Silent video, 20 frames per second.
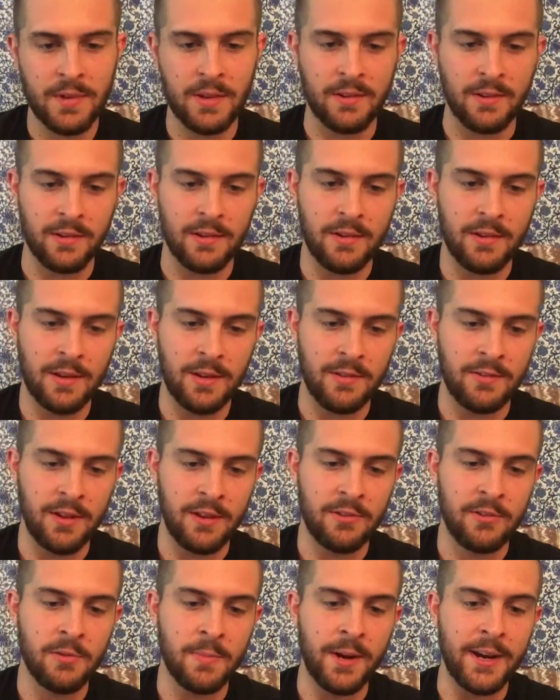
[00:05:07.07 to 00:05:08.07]
It
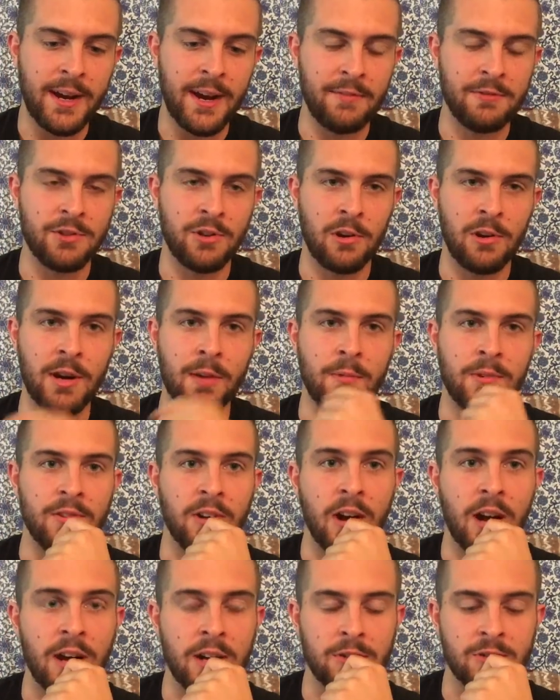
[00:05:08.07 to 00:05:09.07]
says here my average heart rate was
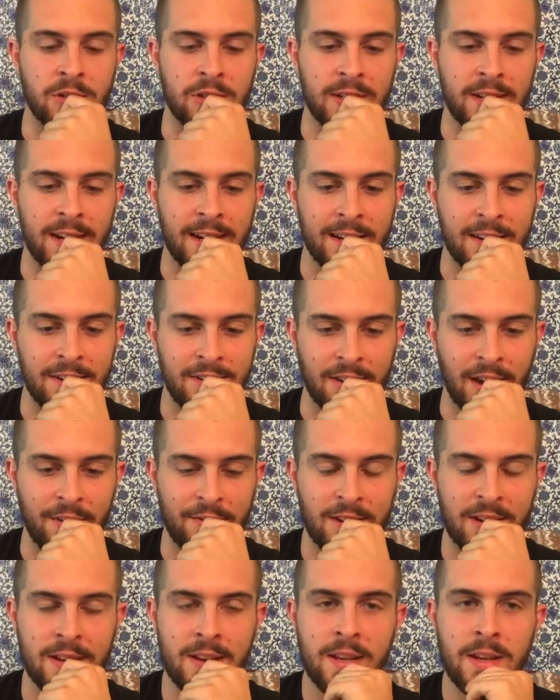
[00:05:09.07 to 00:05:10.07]

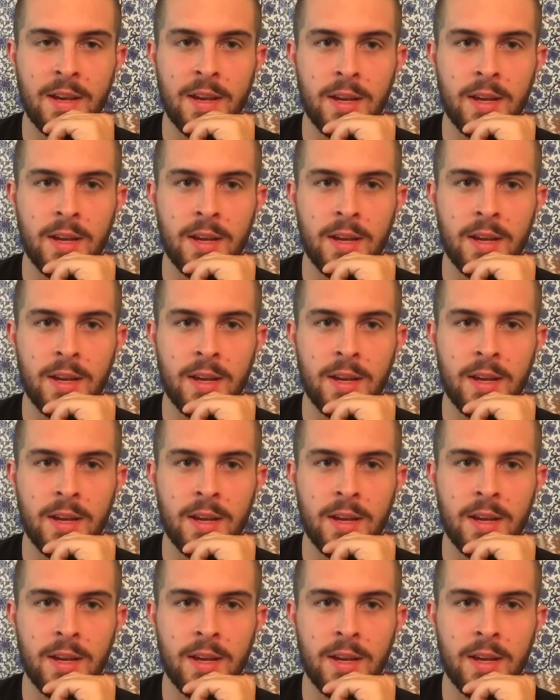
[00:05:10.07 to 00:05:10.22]
187,